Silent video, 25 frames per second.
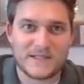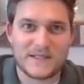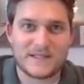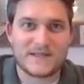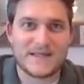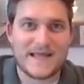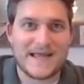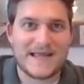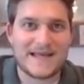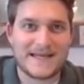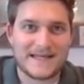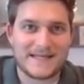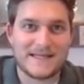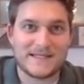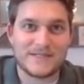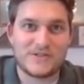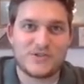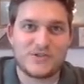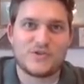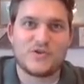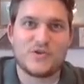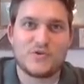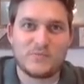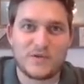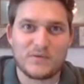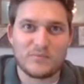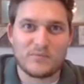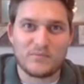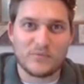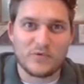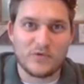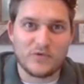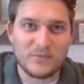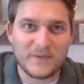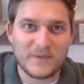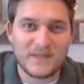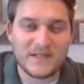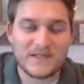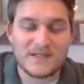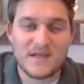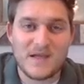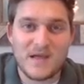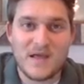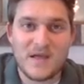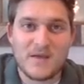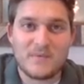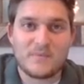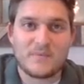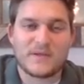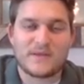that is human movement,
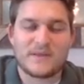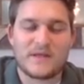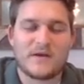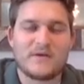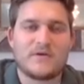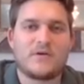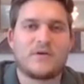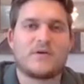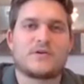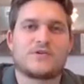but there